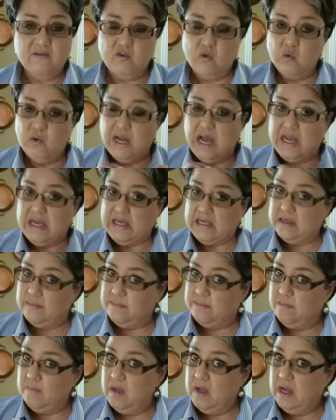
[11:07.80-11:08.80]
If you like
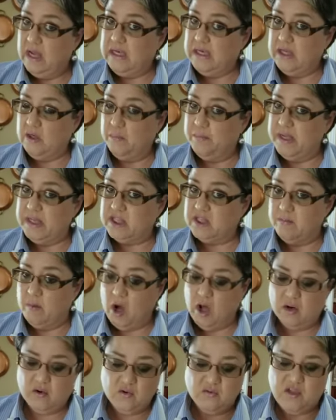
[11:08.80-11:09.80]
them a little bit
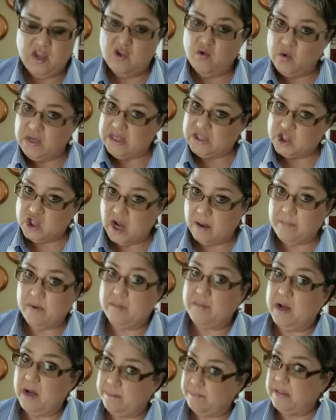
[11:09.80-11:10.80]
smaller, then you can chop
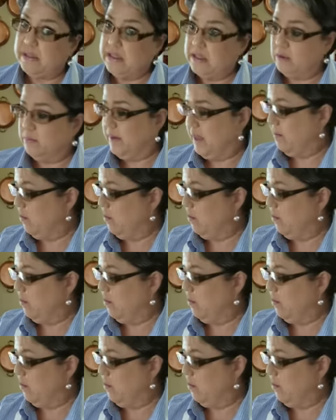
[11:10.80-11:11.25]
them up a little